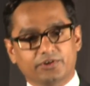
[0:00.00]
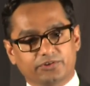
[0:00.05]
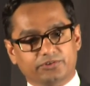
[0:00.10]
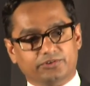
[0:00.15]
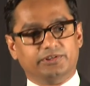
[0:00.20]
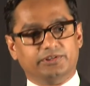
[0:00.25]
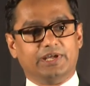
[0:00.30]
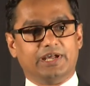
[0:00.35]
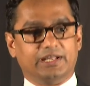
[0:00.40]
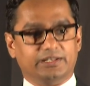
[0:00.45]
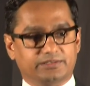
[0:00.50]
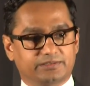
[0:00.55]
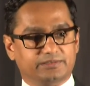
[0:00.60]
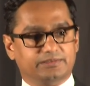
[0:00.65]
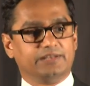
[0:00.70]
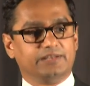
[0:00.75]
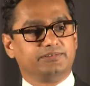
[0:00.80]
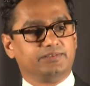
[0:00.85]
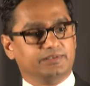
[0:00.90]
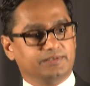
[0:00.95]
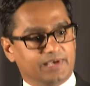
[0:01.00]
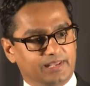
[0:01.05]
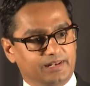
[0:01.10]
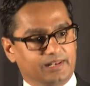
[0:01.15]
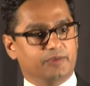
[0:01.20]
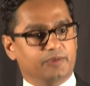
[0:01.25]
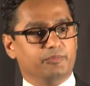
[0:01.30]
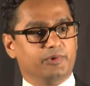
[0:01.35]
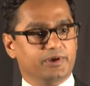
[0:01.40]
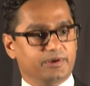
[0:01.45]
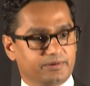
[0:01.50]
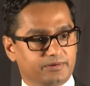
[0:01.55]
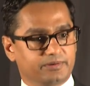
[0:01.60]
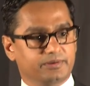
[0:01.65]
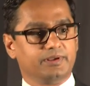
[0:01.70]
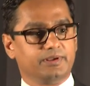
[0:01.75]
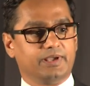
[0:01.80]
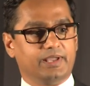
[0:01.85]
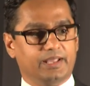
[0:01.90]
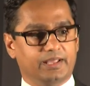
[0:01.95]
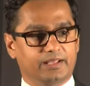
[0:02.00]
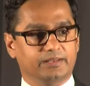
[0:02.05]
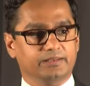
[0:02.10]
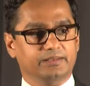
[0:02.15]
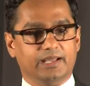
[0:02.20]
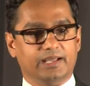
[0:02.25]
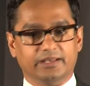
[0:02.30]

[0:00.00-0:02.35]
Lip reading: So that's a dilemma, and